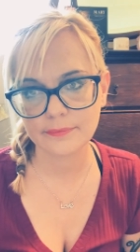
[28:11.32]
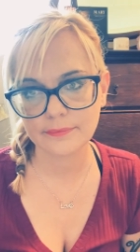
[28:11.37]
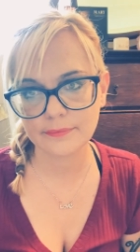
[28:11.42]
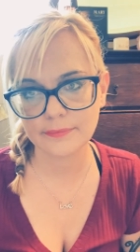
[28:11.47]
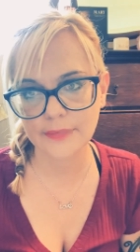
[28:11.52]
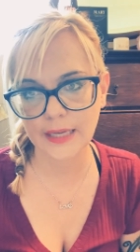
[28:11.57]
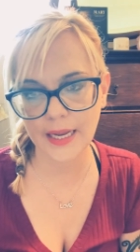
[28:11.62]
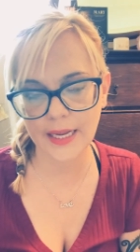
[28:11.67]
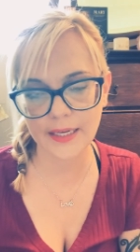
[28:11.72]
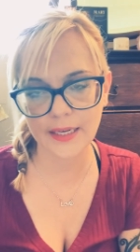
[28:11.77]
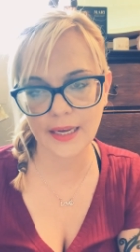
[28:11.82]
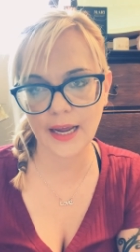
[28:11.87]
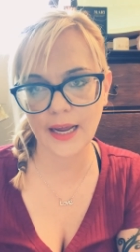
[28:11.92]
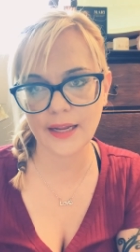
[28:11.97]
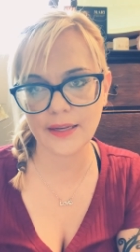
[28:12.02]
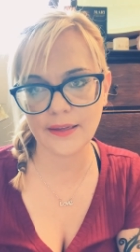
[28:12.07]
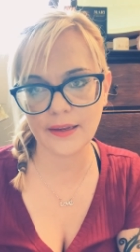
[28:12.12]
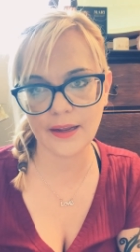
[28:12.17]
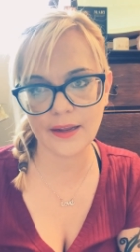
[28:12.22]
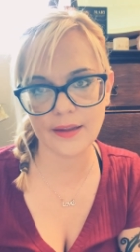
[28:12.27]
And, and,
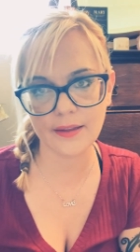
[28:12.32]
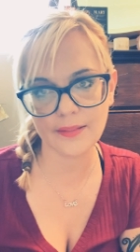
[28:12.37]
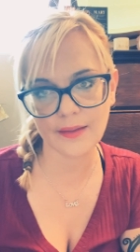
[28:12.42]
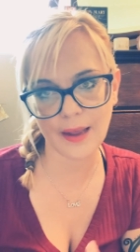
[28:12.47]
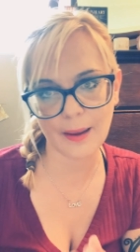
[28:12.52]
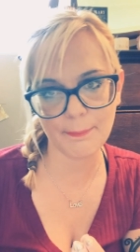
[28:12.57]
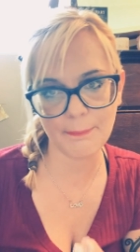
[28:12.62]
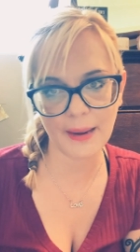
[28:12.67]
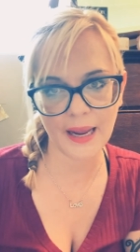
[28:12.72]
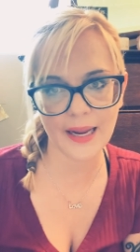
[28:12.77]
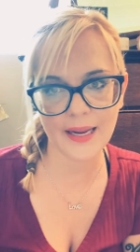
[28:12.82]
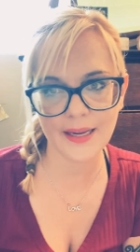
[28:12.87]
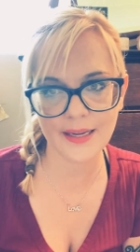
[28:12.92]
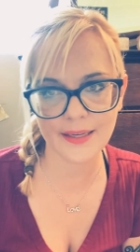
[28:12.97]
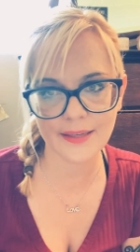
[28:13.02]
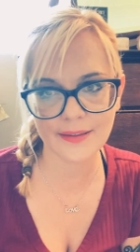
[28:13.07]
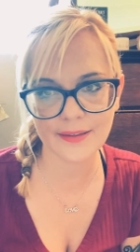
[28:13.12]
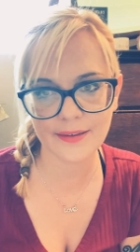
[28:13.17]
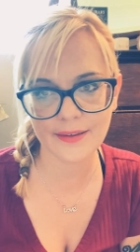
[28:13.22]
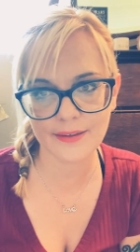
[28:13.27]
and that pain
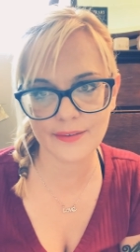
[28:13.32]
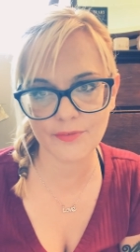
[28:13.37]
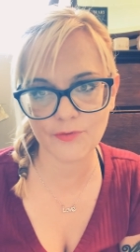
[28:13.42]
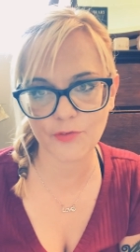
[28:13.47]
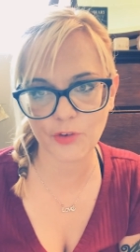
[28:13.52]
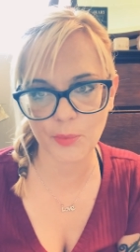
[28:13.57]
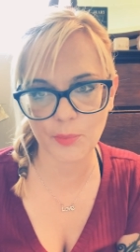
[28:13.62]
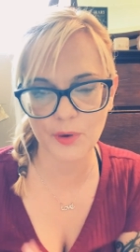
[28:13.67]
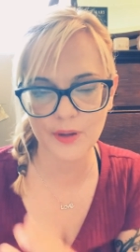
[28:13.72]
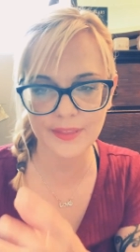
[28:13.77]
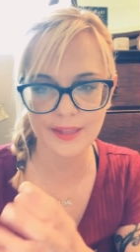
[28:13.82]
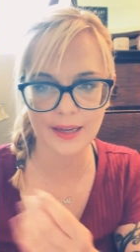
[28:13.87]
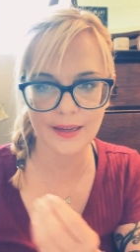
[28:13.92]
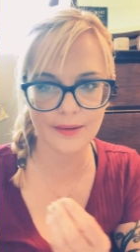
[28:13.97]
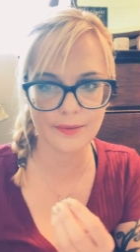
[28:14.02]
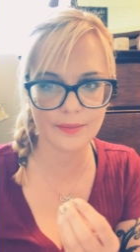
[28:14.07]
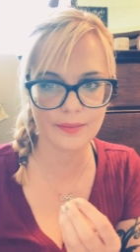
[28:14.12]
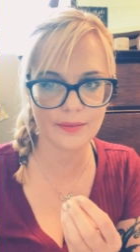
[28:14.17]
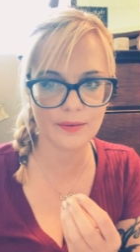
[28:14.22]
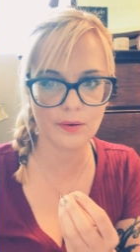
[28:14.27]
from what they,
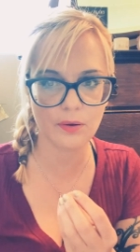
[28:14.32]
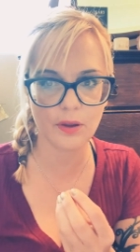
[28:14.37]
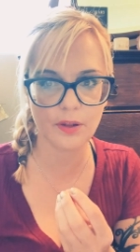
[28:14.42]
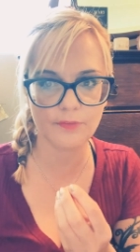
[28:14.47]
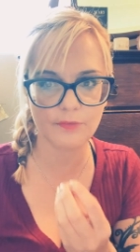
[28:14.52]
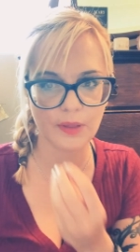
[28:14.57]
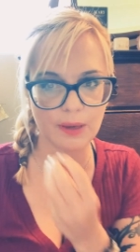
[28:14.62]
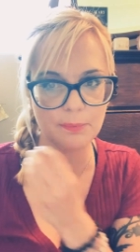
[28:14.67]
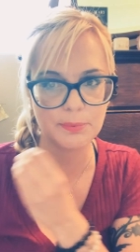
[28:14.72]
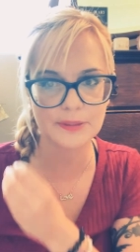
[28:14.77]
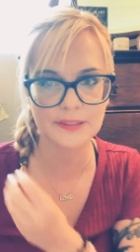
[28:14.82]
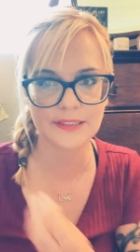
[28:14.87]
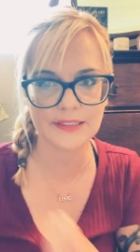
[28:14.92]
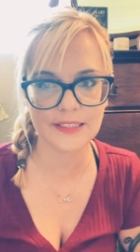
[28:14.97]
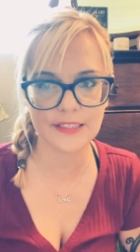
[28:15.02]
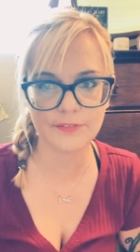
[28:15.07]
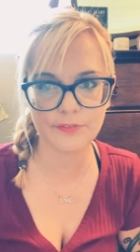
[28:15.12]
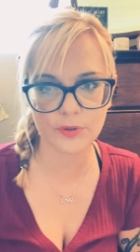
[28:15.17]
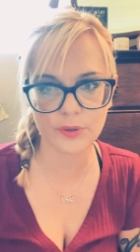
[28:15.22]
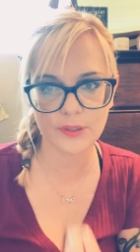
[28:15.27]
if they
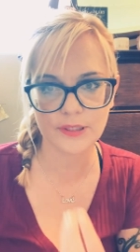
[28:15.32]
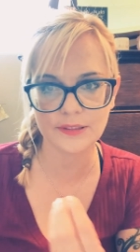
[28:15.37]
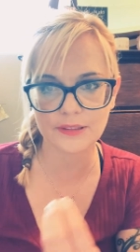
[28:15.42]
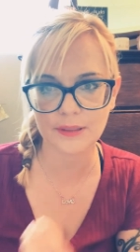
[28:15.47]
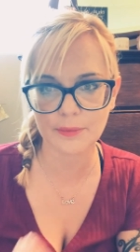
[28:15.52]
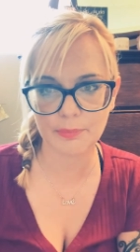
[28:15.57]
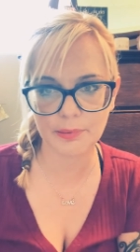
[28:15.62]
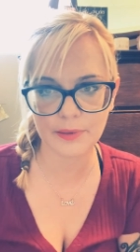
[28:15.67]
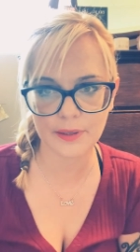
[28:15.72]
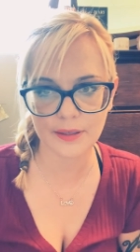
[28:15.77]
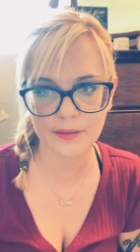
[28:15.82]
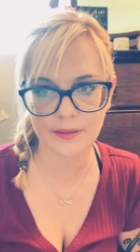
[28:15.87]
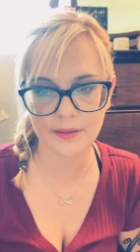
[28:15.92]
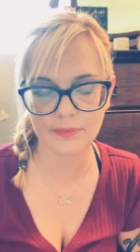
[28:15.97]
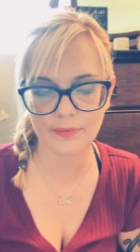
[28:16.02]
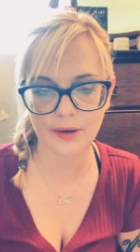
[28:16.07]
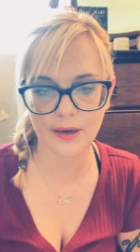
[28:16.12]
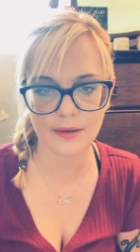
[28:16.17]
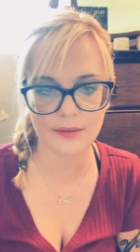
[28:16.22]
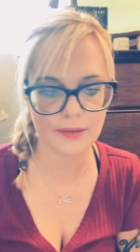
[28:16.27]
perceive you as completely
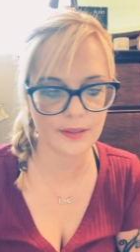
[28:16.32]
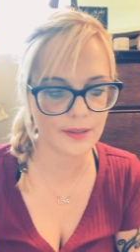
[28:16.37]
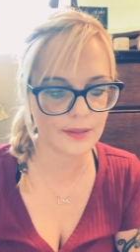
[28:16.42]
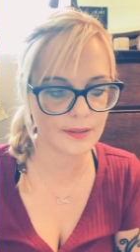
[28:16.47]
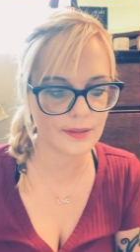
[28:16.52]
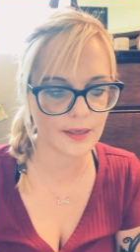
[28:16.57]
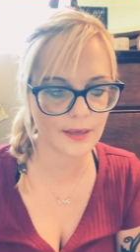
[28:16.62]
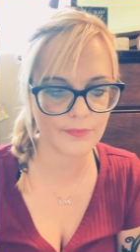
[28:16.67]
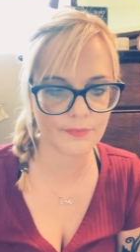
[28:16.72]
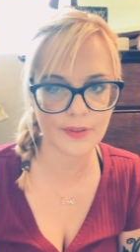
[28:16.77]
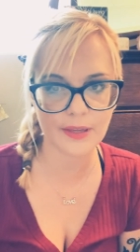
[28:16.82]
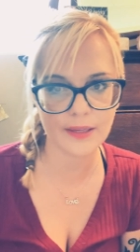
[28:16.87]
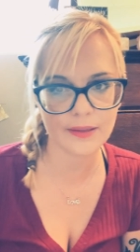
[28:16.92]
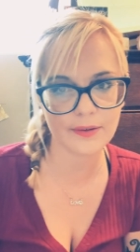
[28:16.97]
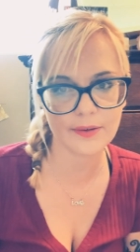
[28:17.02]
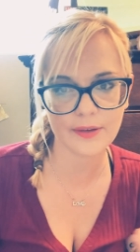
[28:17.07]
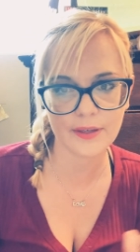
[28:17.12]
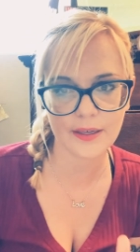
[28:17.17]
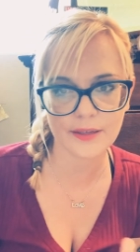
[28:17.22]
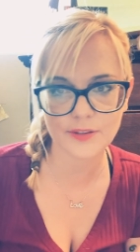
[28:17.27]
wrong, like if they
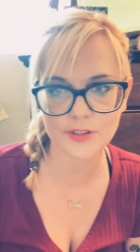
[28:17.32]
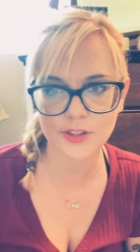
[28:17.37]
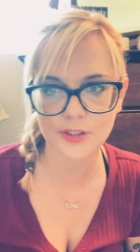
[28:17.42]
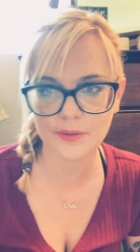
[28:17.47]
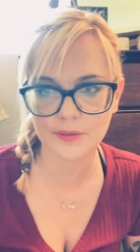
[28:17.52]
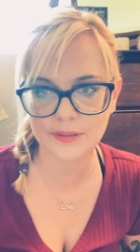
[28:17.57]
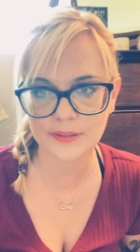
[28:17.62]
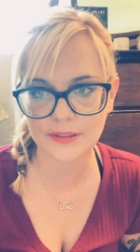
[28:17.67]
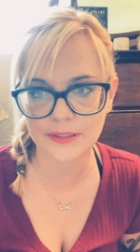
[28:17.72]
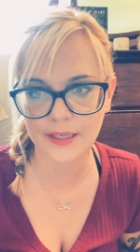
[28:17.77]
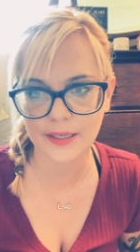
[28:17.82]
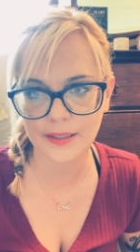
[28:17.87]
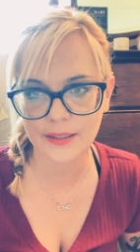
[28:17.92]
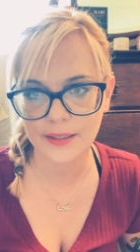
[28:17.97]
look at you and say,